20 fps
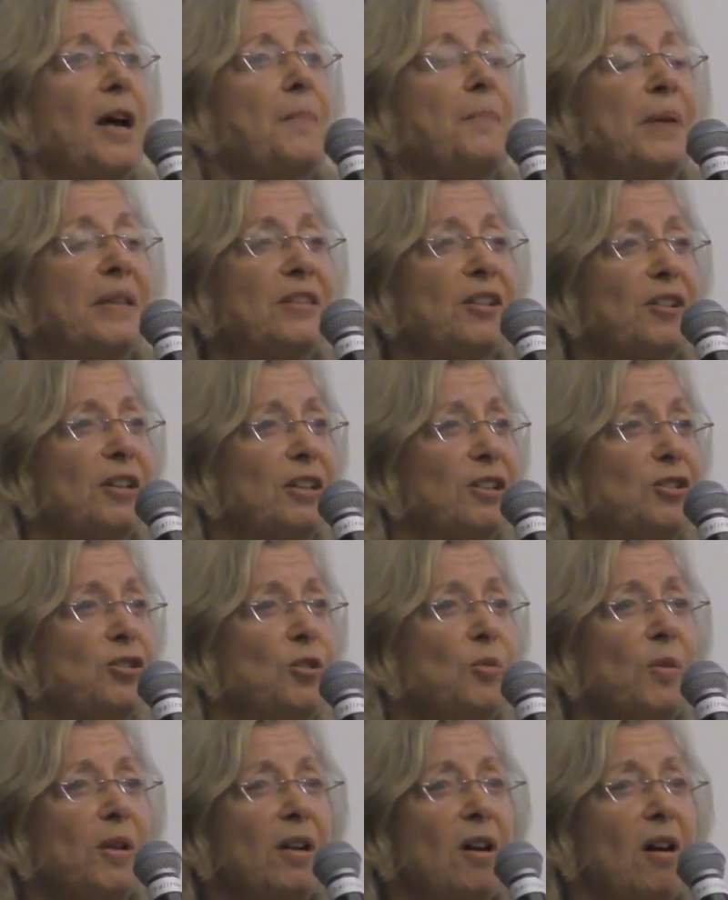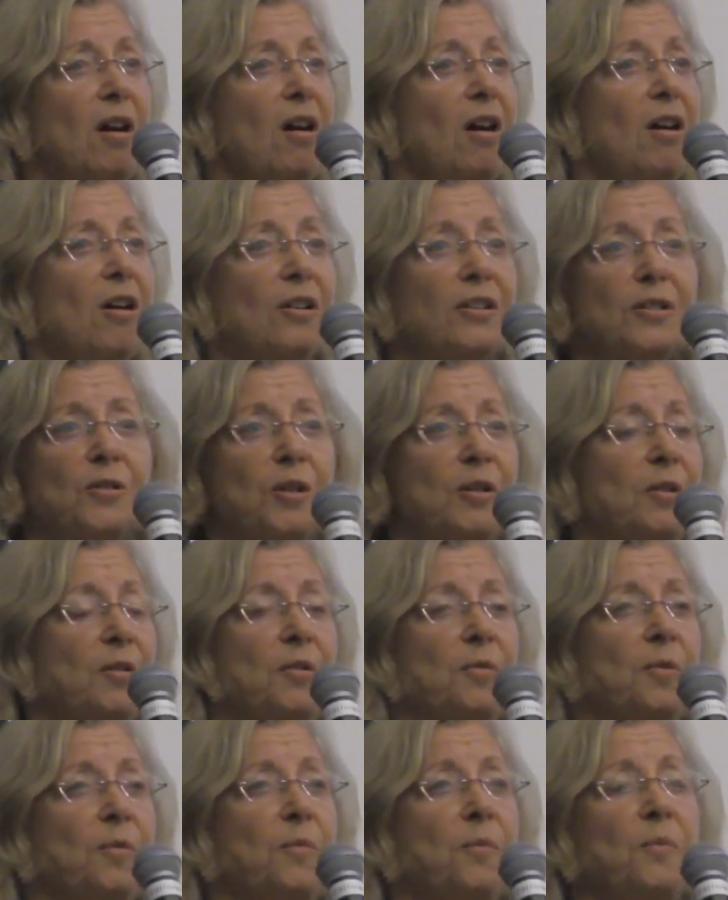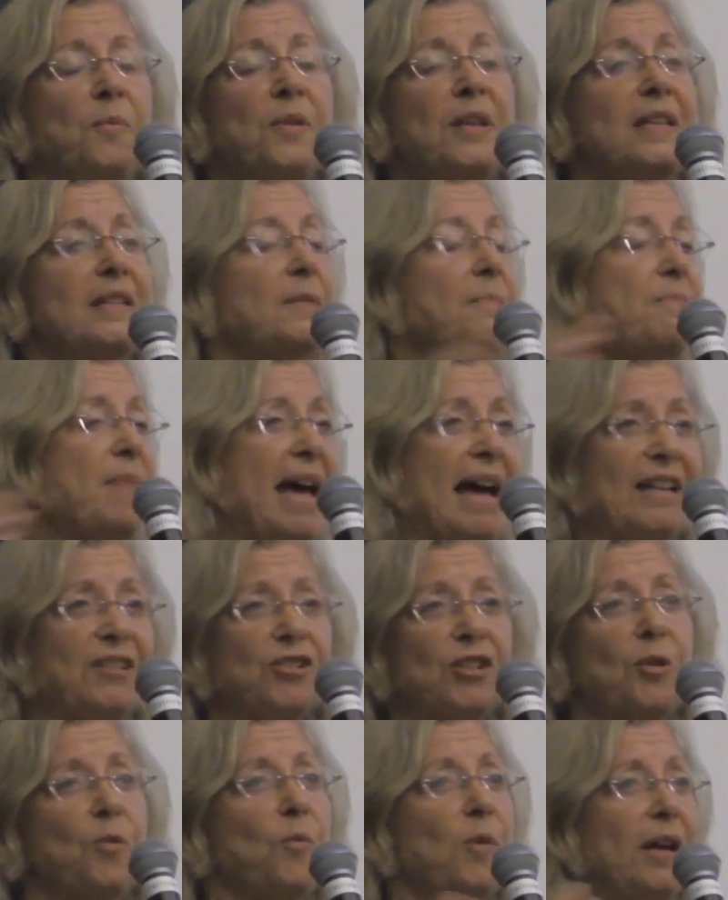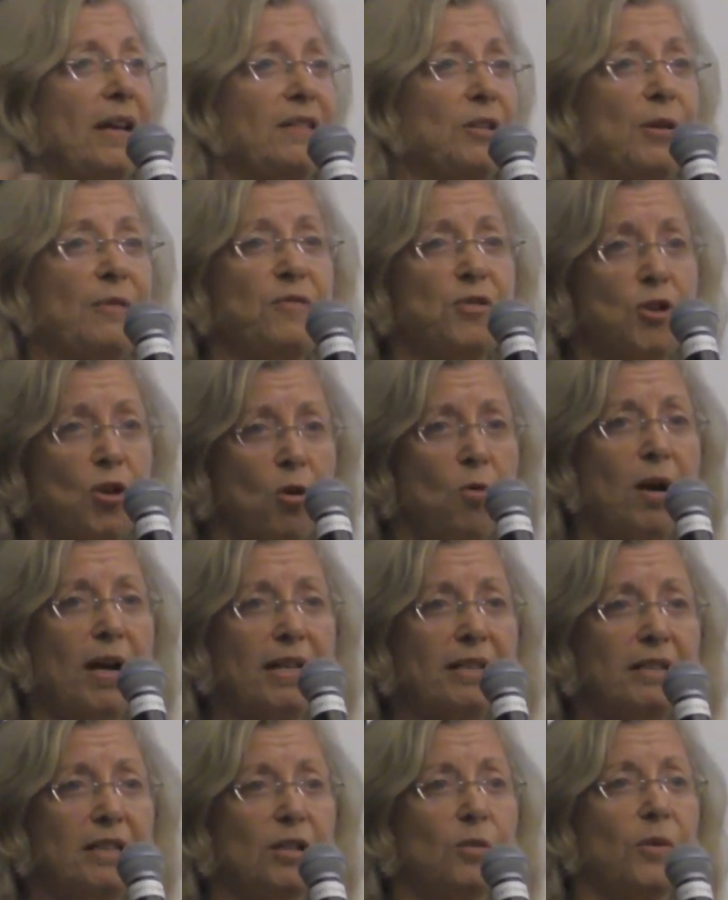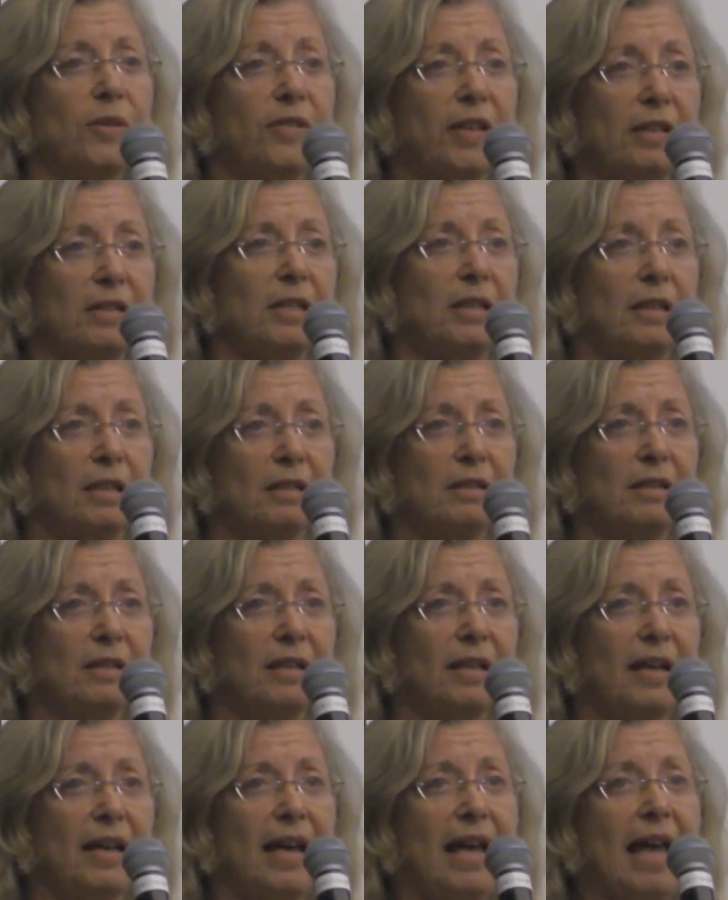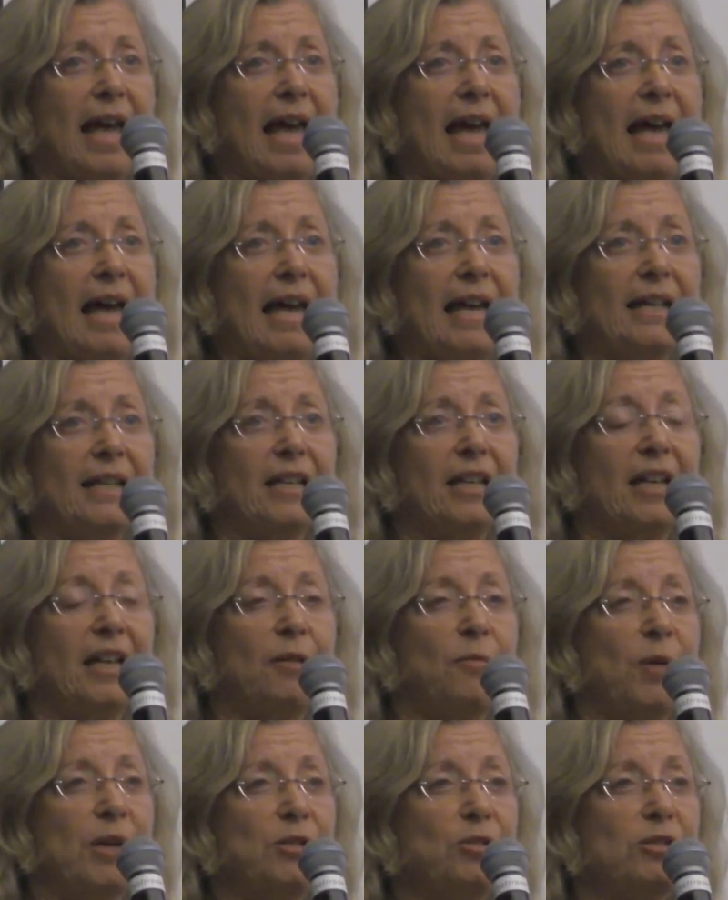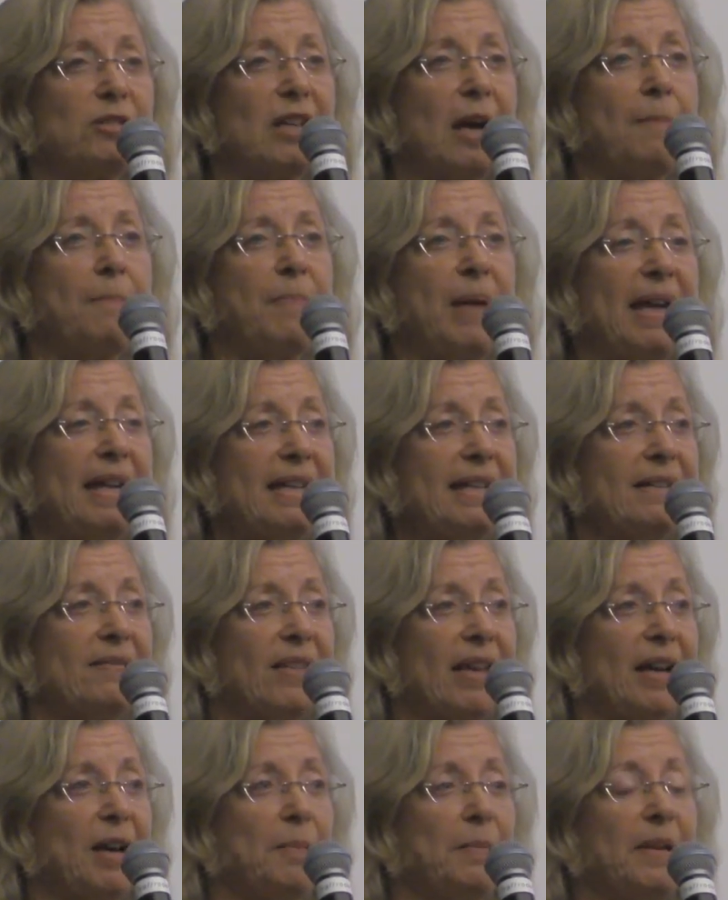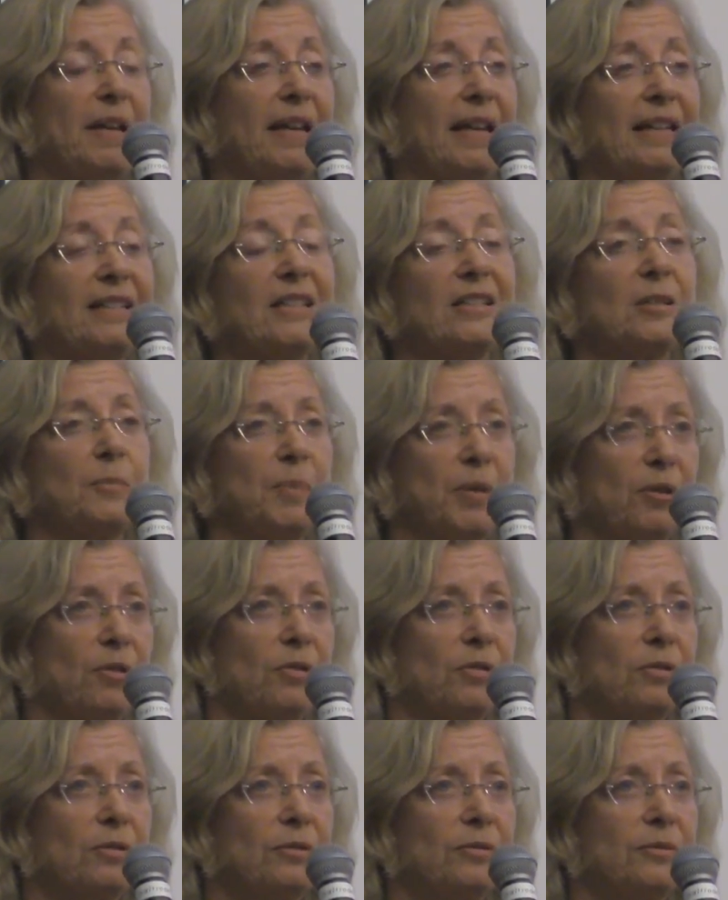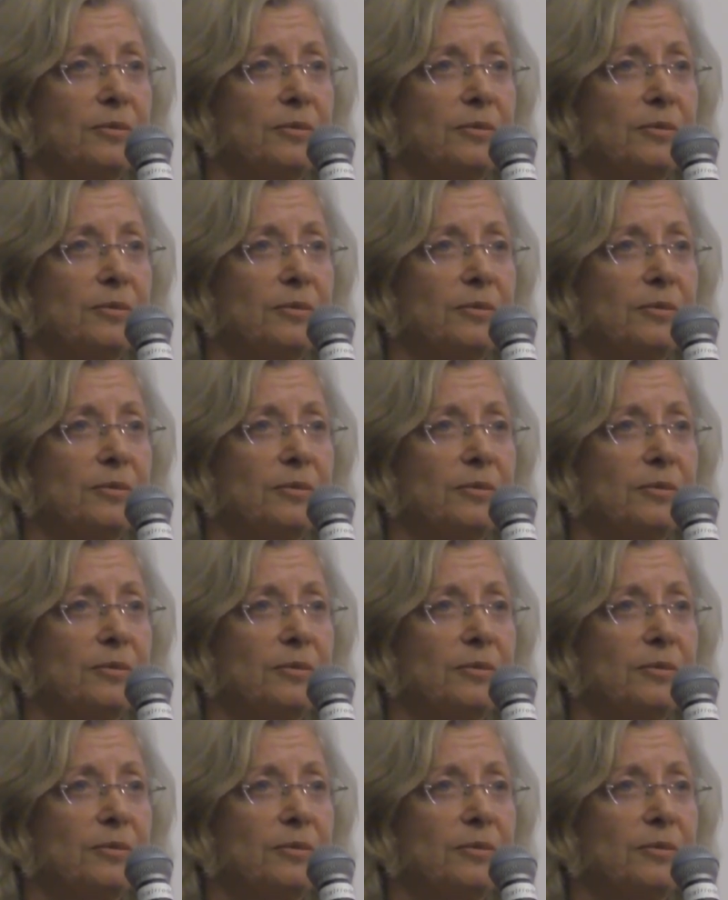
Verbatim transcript: But they're going to do it all in a magic way that you have no idea what they did, and when you stop paying them, it disappears.